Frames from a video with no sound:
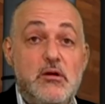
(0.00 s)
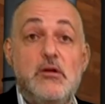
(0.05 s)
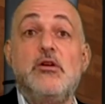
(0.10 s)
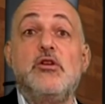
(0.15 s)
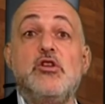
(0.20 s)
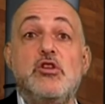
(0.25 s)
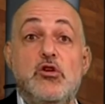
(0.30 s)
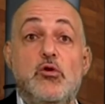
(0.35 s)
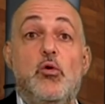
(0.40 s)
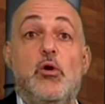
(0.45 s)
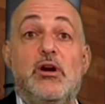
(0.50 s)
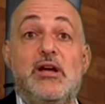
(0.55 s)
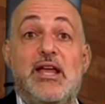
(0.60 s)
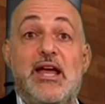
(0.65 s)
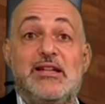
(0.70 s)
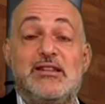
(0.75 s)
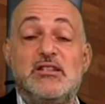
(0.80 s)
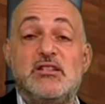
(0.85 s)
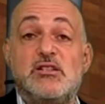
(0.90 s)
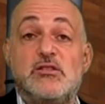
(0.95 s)
you will
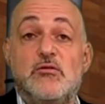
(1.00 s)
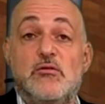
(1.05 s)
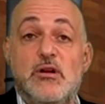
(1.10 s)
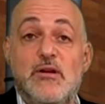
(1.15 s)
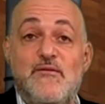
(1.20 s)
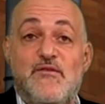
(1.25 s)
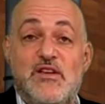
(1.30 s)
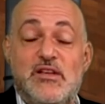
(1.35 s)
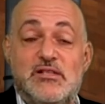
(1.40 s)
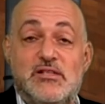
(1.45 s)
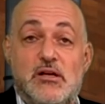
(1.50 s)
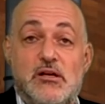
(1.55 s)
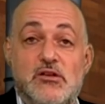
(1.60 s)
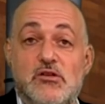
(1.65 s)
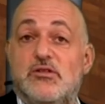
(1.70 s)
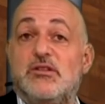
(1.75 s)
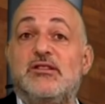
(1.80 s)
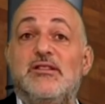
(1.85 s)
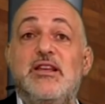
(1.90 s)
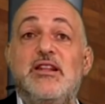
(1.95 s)
get the student visa. You
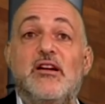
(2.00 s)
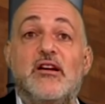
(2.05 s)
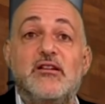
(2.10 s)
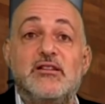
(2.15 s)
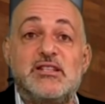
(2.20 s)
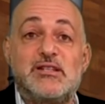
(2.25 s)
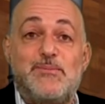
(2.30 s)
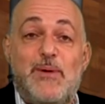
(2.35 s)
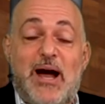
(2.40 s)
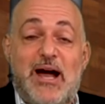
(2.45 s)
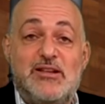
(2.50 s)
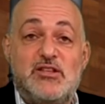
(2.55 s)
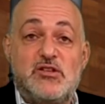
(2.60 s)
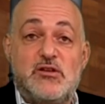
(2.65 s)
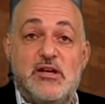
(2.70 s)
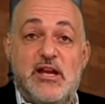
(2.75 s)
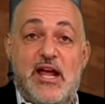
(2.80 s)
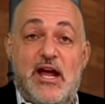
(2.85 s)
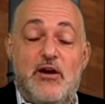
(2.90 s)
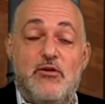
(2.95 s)
just need a good sponsor
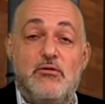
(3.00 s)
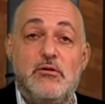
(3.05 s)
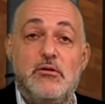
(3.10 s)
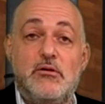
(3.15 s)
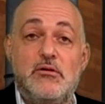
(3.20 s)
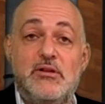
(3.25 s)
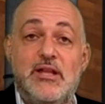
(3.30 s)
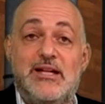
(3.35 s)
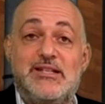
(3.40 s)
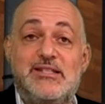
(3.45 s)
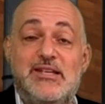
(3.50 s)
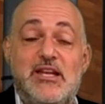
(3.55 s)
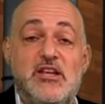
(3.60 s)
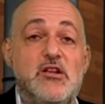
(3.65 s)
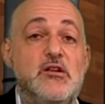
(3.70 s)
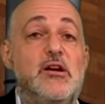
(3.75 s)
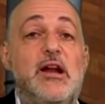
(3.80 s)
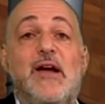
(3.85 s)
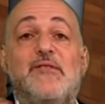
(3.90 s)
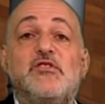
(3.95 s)
now. That's it. You
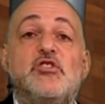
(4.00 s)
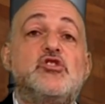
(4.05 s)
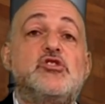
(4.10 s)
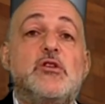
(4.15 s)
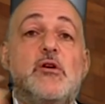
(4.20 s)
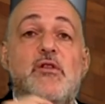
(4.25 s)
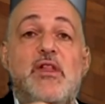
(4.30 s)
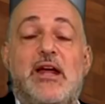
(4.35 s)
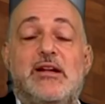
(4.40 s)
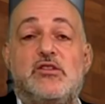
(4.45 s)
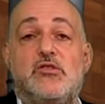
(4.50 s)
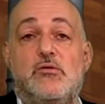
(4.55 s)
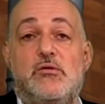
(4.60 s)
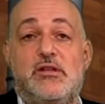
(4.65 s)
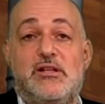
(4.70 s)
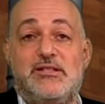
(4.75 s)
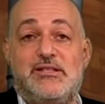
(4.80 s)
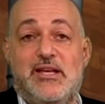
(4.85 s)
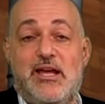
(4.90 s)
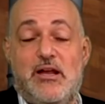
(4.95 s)
don't have to show that dual
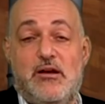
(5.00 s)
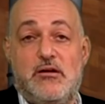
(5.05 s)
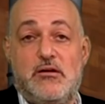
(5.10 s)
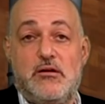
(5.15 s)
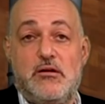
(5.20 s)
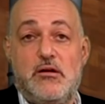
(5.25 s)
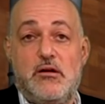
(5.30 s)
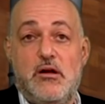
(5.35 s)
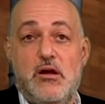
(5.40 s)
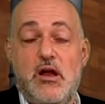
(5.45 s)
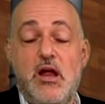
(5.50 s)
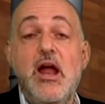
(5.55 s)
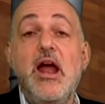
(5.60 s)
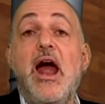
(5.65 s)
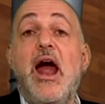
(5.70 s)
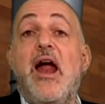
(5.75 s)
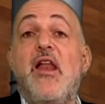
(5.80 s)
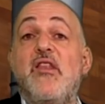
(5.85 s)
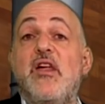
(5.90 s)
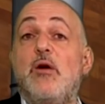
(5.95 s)
intent.
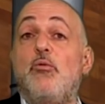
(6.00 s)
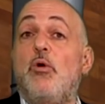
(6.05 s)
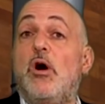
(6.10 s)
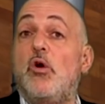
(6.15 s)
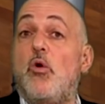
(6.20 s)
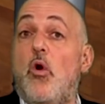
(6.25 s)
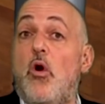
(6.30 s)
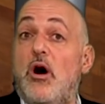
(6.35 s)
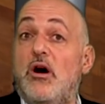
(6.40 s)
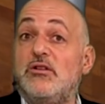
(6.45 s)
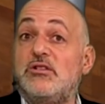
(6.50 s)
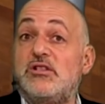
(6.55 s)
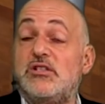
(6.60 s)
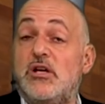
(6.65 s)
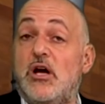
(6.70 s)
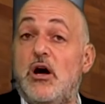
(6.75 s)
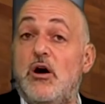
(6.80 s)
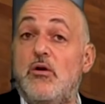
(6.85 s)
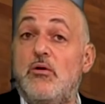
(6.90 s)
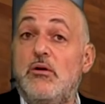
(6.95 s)
And then what
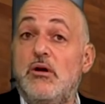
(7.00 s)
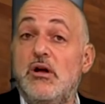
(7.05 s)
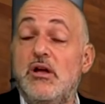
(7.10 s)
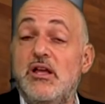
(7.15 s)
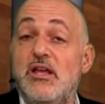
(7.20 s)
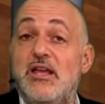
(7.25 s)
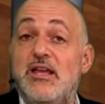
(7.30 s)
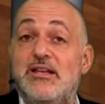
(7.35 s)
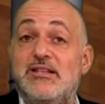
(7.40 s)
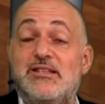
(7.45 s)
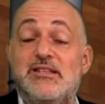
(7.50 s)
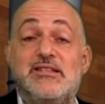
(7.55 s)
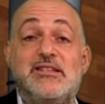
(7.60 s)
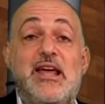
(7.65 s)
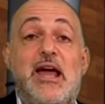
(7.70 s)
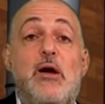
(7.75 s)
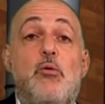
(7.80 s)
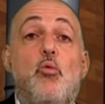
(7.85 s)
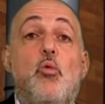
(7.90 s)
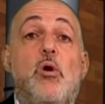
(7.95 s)
also is is
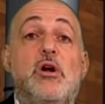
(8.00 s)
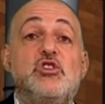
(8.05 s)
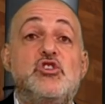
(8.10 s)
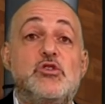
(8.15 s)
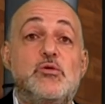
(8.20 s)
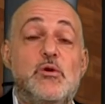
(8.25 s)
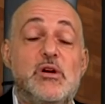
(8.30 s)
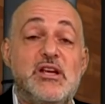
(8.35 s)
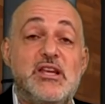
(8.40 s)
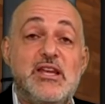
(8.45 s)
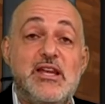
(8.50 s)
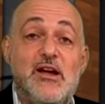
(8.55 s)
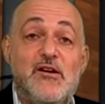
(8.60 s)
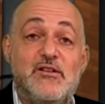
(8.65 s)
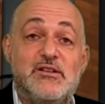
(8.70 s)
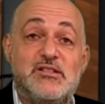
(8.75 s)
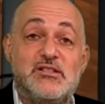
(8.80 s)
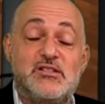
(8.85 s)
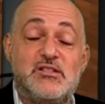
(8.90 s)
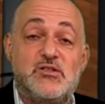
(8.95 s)
that once you are here
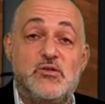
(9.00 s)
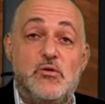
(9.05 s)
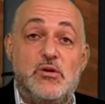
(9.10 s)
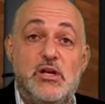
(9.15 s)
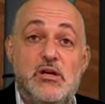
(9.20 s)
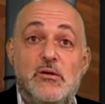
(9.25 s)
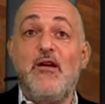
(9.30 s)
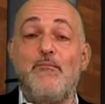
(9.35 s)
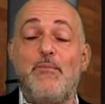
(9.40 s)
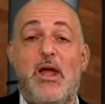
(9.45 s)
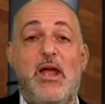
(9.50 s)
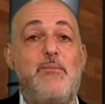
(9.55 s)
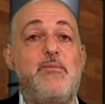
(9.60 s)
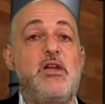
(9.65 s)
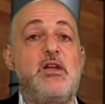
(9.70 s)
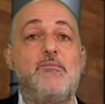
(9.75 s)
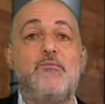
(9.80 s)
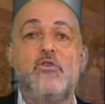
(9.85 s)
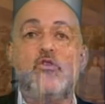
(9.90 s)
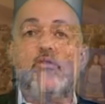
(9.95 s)
as a student,
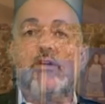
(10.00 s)
maybe you